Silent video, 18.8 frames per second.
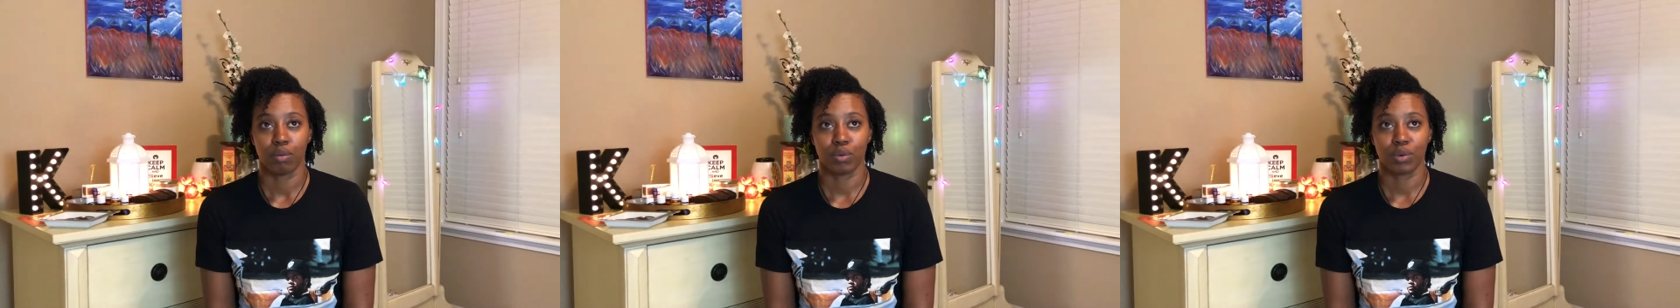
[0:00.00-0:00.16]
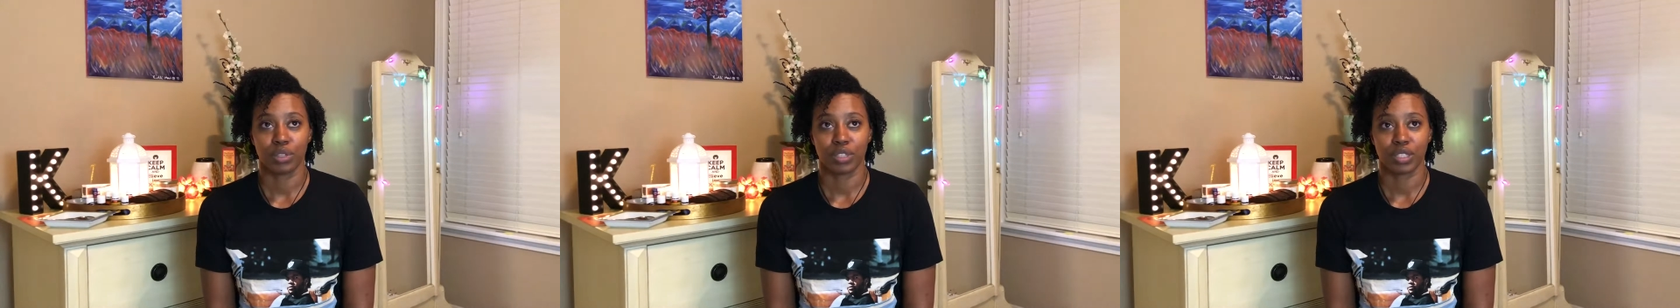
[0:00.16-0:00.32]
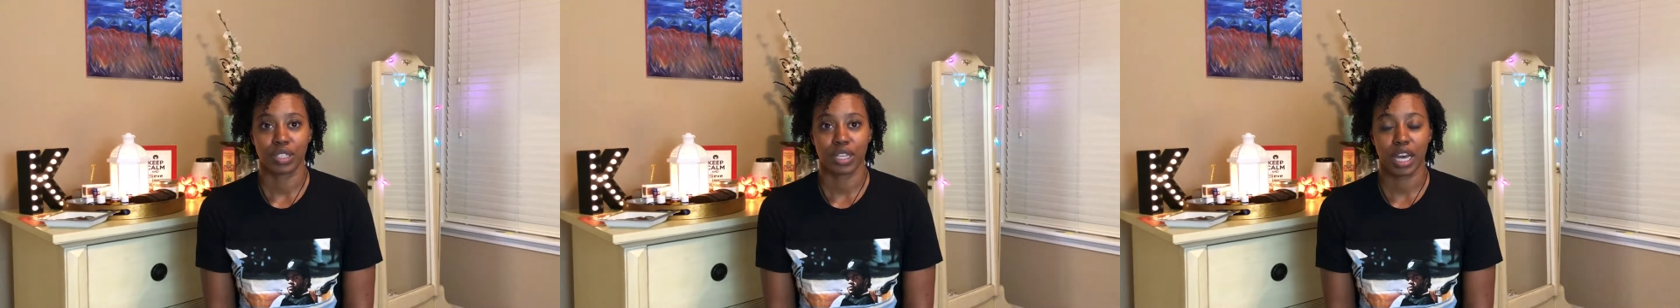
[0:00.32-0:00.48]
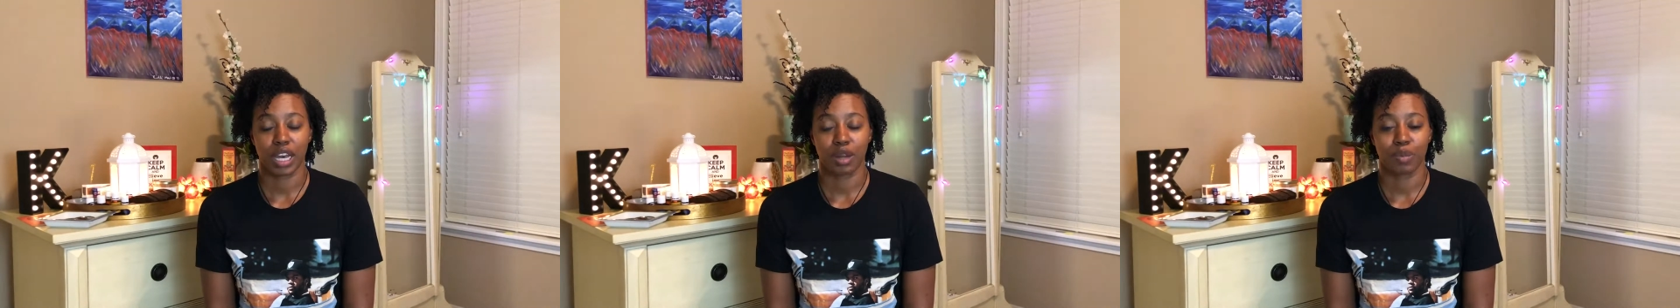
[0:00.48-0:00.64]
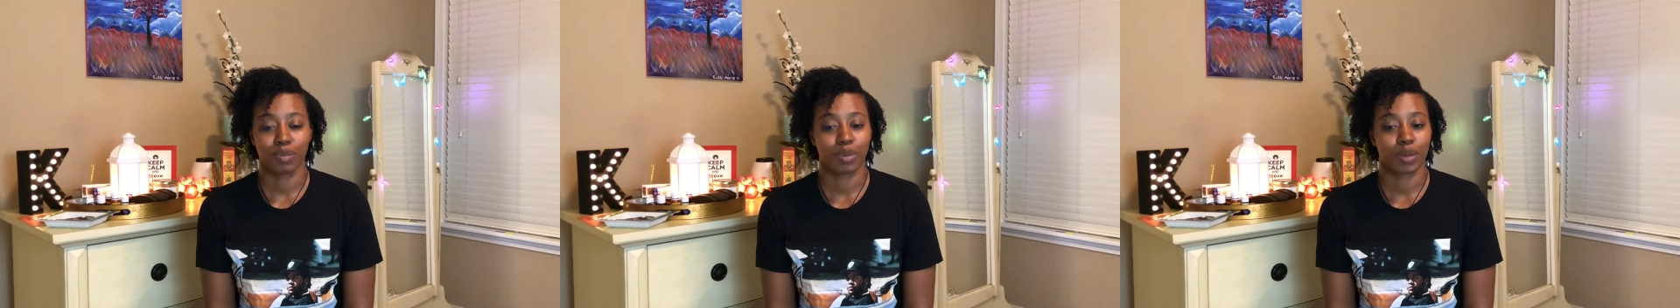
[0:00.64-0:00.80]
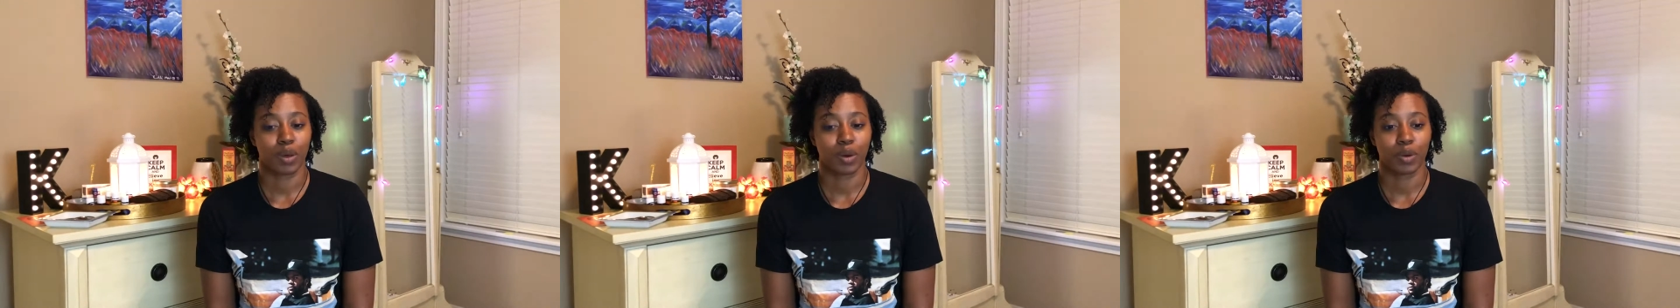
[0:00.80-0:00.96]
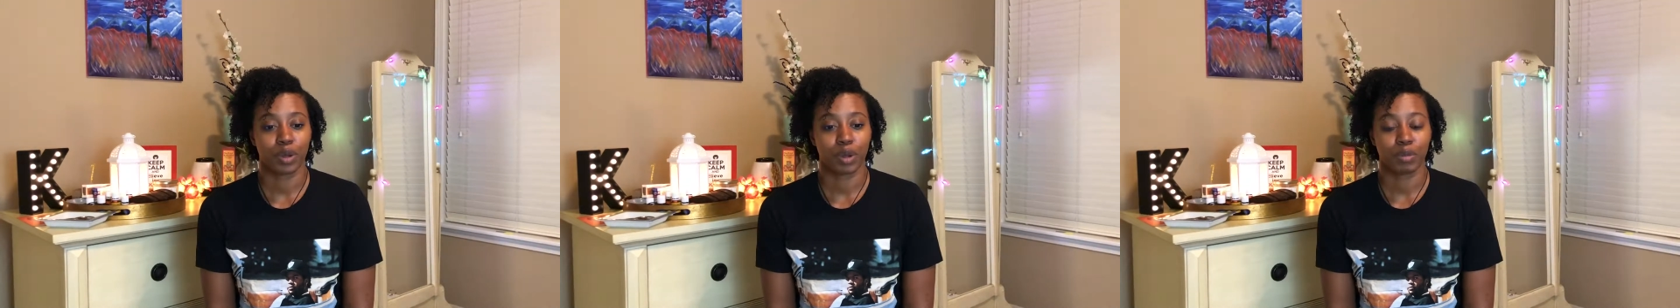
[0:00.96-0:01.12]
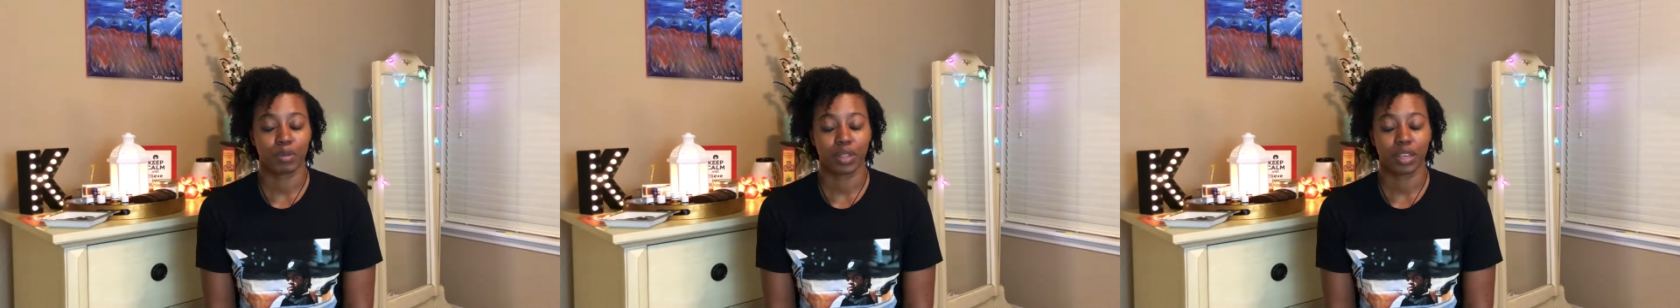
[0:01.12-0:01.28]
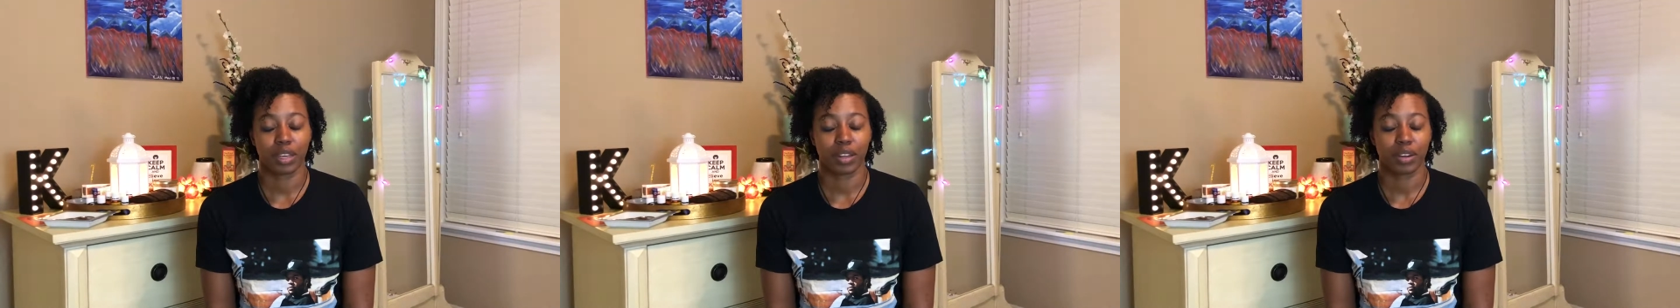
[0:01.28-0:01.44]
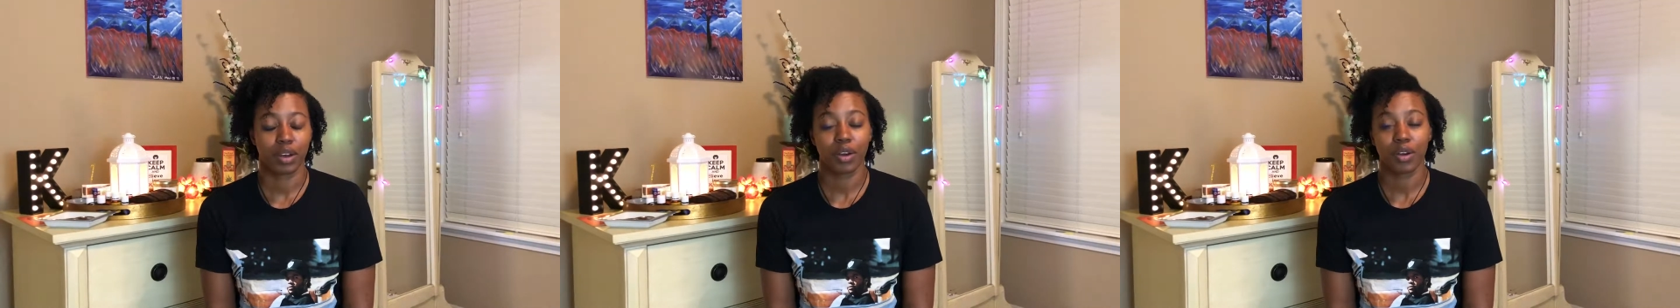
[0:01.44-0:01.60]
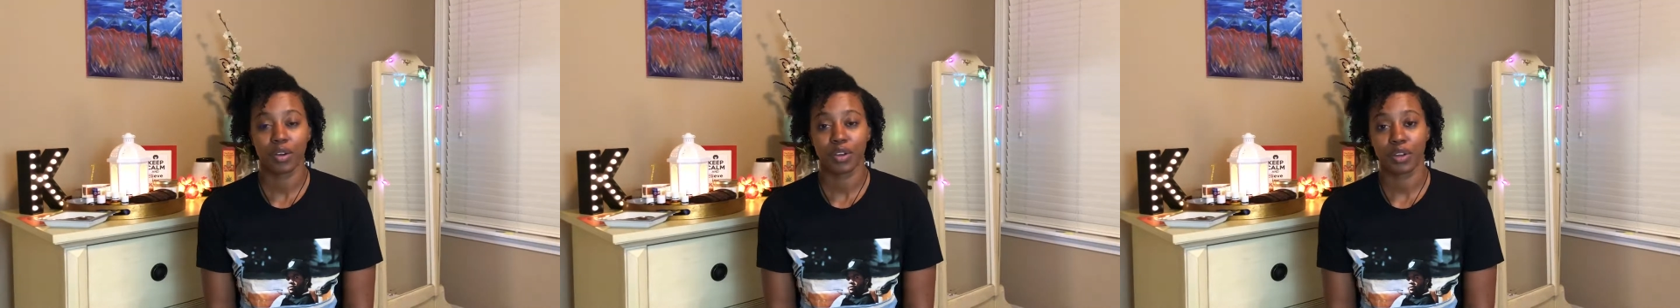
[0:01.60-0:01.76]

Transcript: was kind of blown up thinking, oh,